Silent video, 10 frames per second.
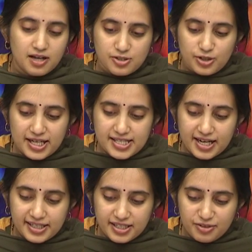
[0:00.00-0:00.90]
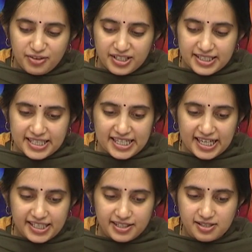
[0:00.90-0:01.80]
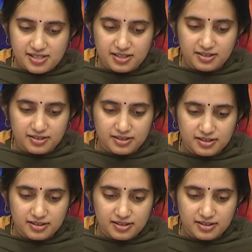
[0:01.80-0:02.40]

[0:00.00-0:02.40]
So, let us identify the key ideas here.